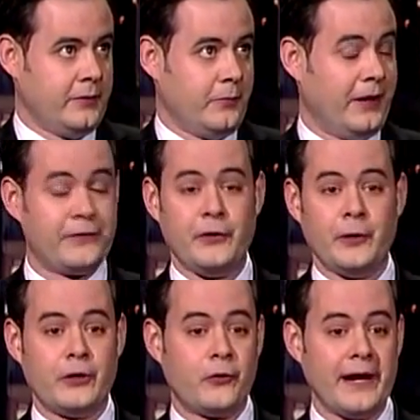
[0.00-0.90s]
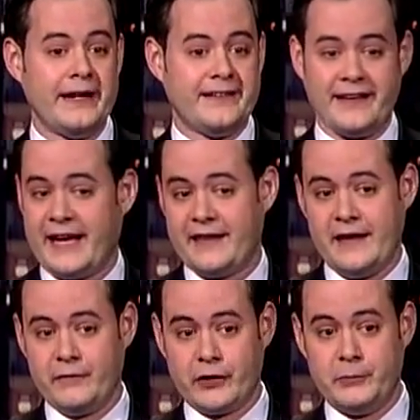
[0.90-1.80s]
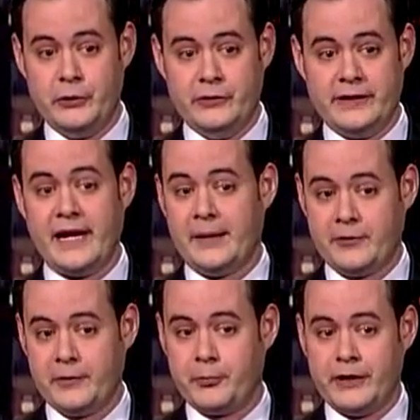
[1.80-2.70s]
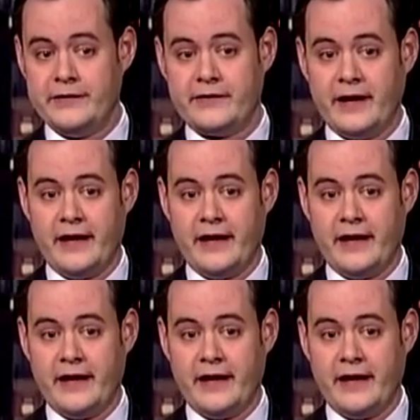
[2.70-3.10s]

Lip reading: But I was doing great till I got in line for communion, got up to the priest,